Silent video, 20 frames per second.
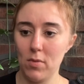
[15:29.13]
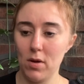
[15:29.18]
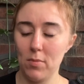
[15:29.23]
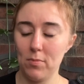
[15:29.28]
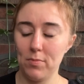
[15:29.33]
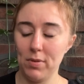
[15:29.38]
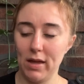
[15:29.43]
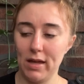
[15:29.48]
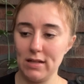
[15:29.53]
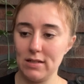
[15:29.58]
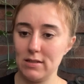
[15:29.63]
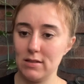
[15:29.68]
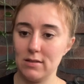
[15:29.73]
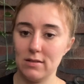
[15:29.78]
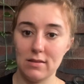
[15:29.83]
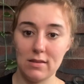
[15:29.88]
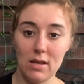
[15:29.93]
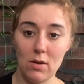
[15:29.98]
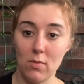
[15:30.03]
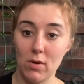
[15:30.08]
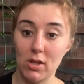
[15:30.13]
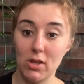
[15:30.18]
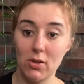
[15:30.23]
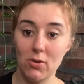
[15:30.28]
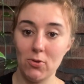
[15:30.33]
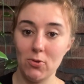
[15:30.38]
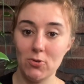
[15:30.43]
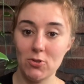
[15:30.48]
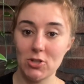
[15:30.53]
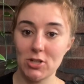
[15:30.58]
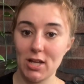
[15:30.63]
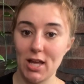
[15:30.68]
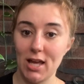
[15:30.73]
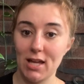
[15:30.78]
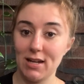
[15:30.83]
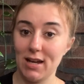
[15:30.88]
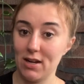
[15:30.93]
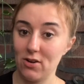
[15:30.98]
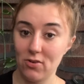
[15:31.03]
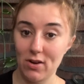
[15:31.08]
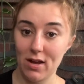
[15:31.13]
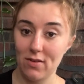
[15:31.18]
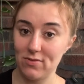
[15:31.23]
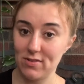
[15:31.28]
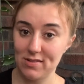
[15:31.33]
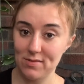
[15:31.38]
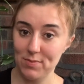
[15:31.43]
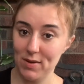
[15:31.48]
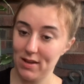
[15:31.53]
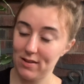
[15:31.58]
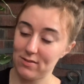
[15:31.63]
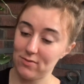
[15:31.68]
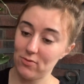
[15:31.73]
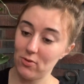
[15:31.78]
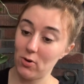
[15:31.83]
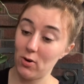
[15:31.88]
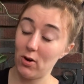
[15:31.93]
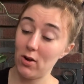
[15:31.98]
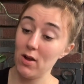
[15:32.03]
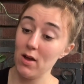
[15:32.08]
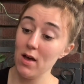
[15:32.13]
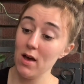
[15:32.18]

but they were huge, and I don't have the space for